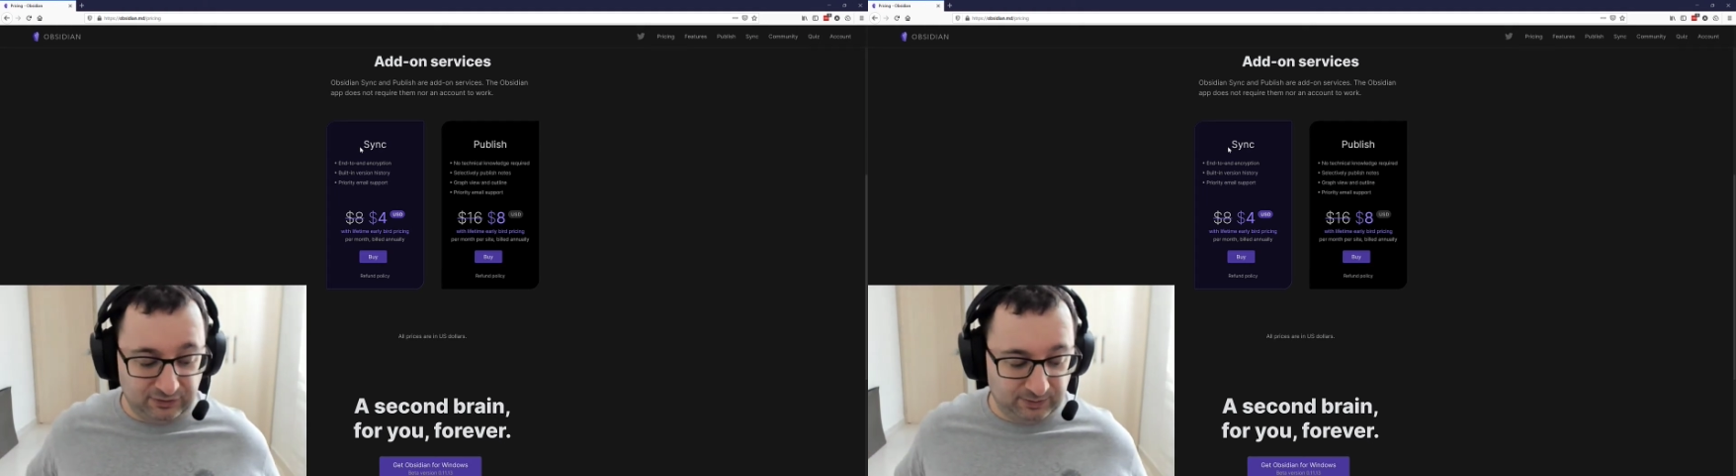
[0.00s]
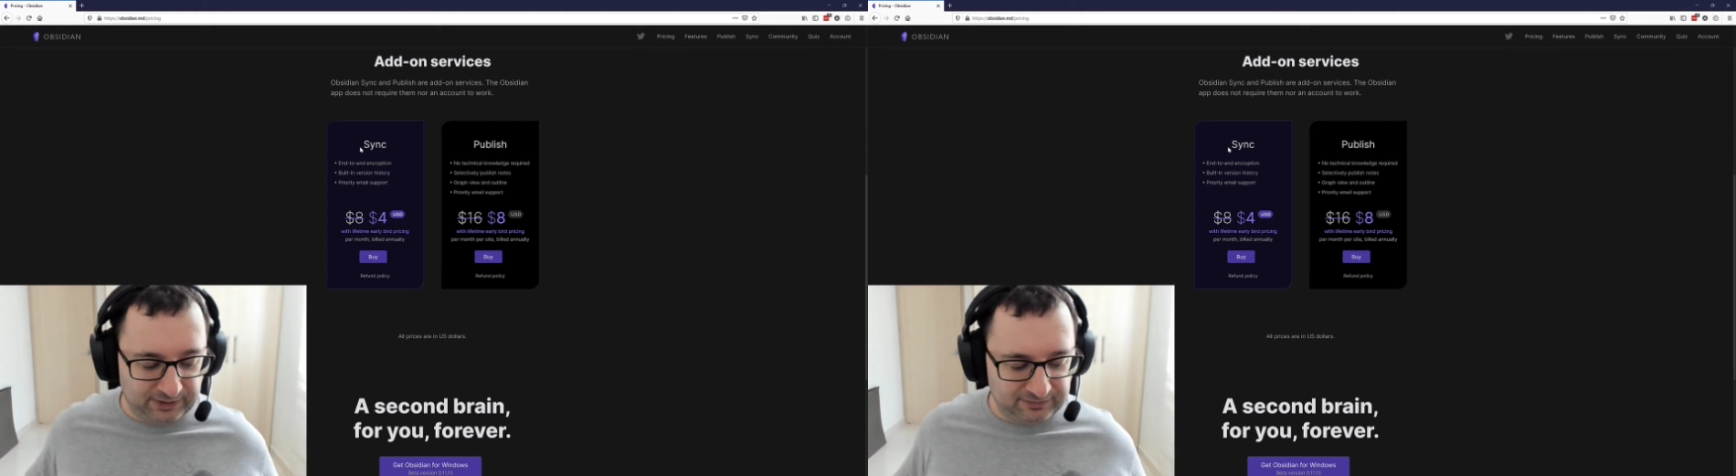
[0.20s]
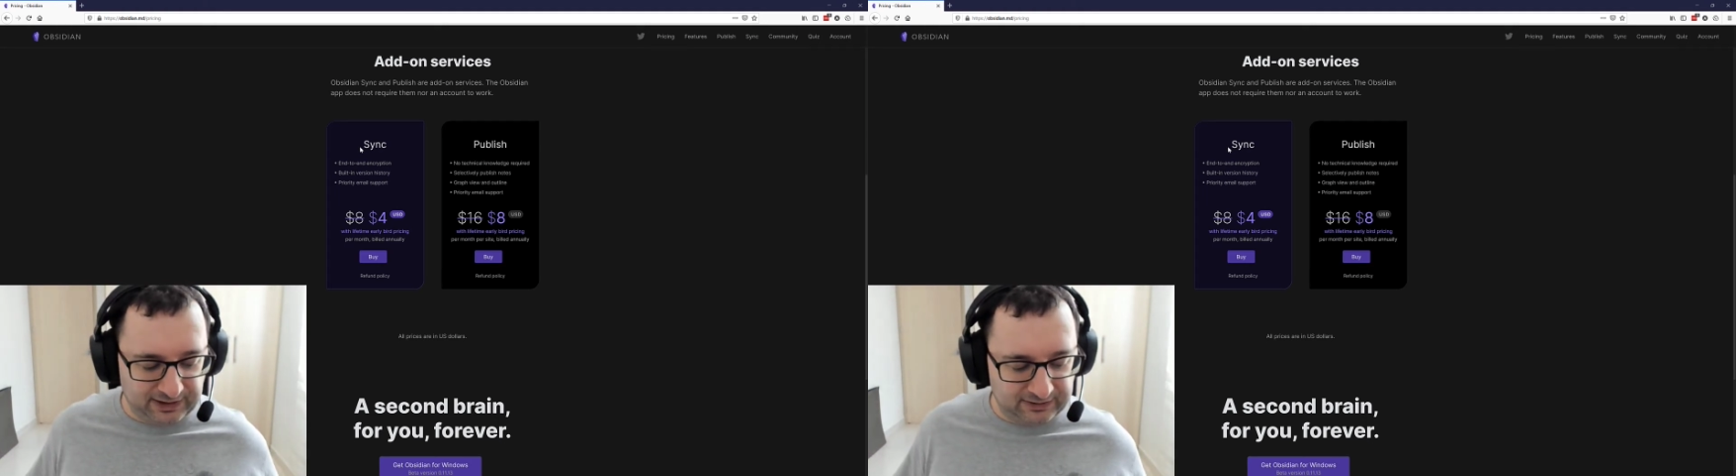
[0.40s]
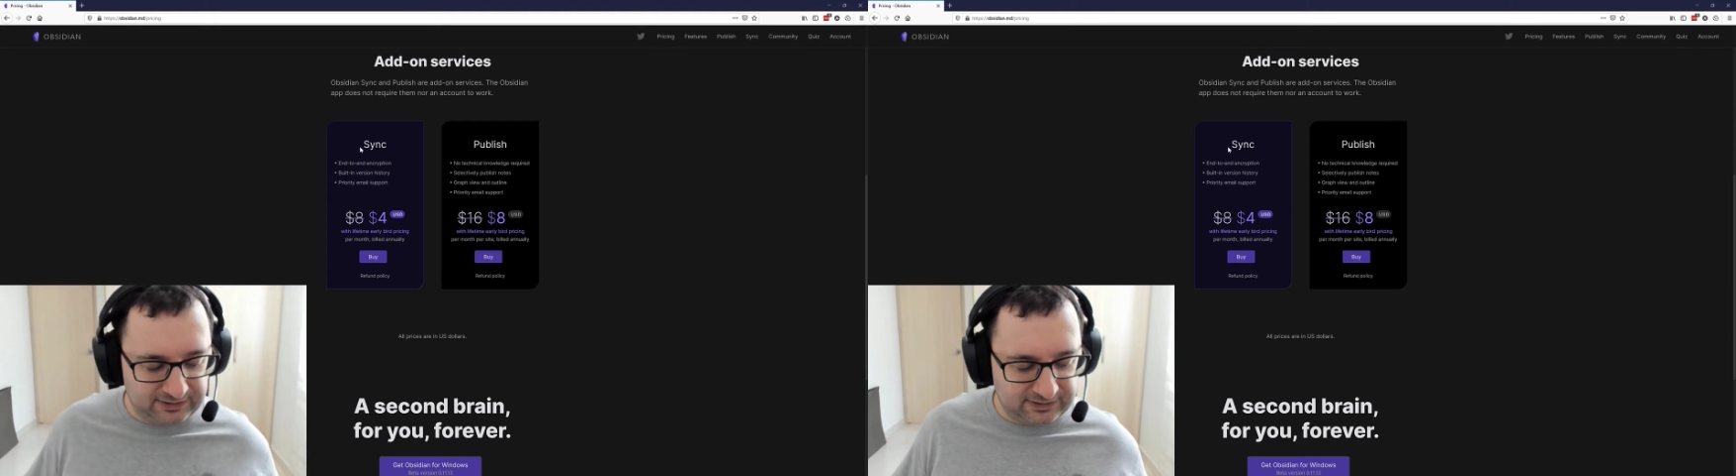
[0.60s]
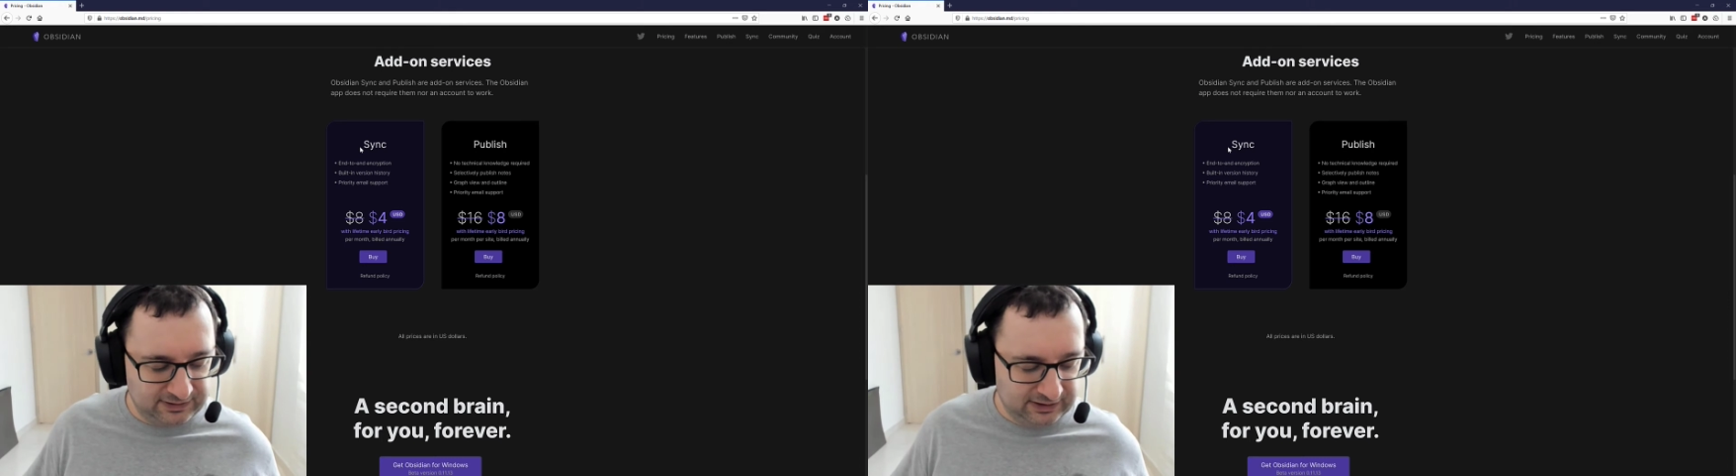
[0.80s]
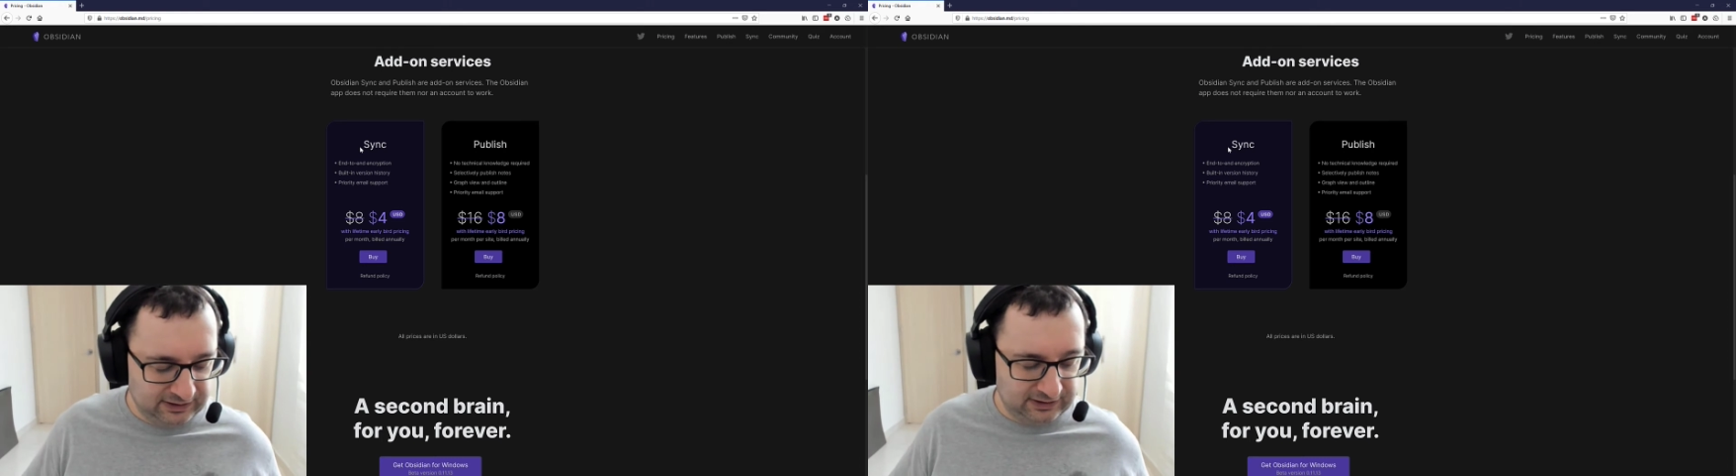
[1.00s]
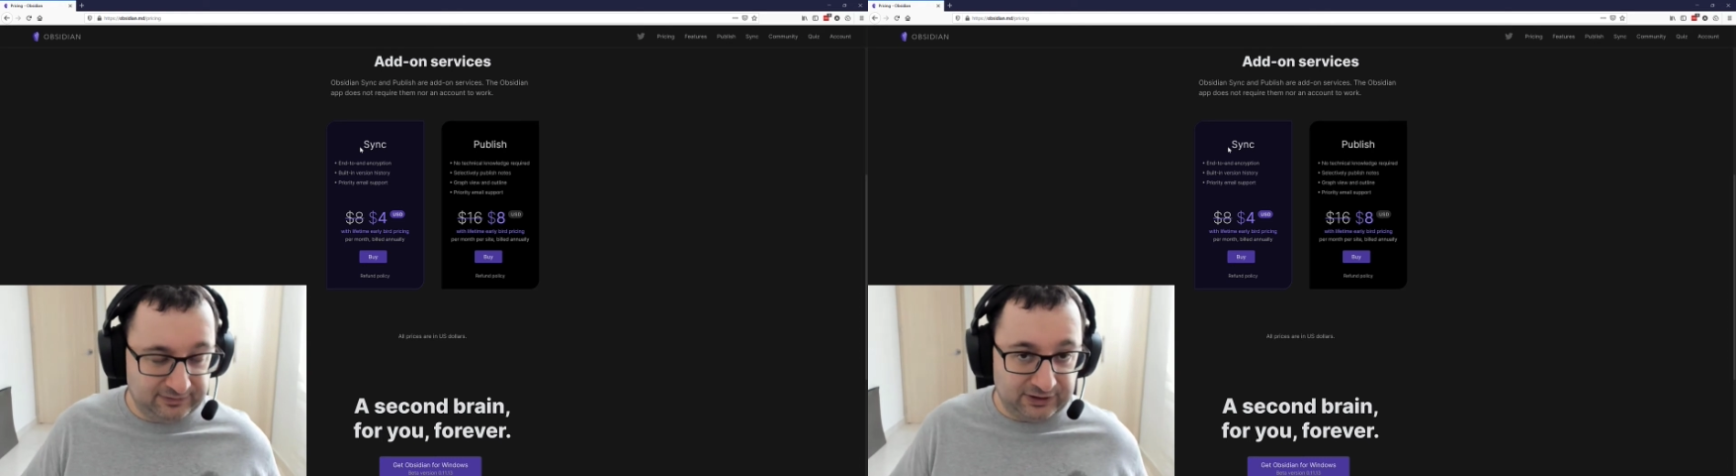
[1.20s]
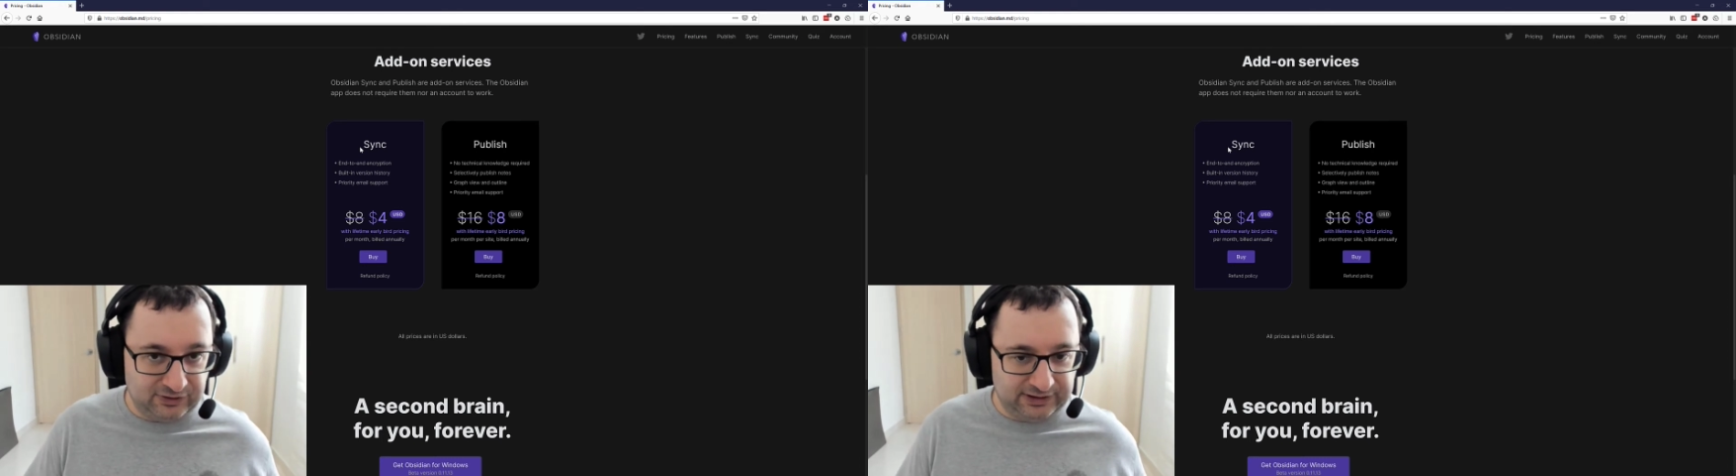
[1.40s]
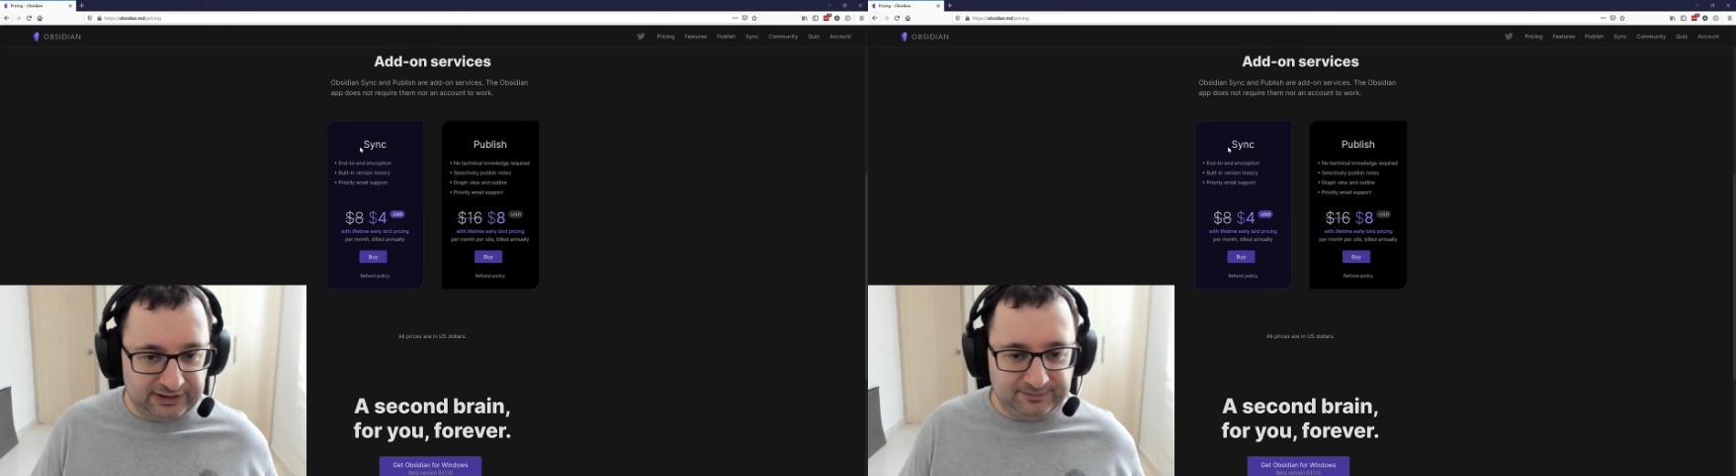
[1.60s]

all my files eventually.